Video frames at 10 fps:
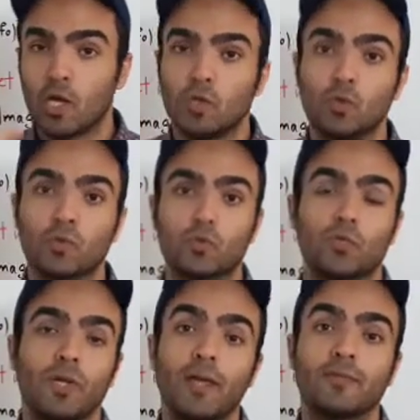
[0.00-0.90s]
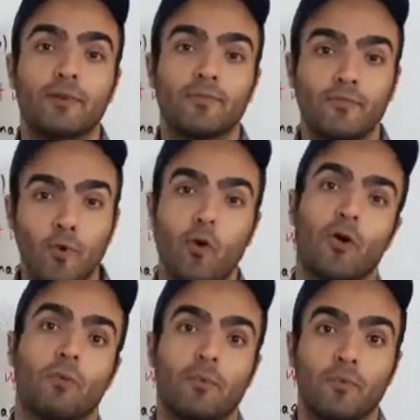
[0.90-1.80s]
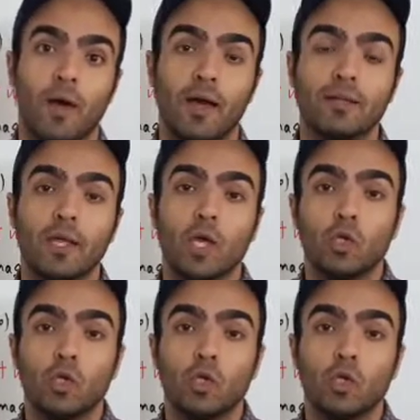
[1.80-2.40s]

to create a form, right?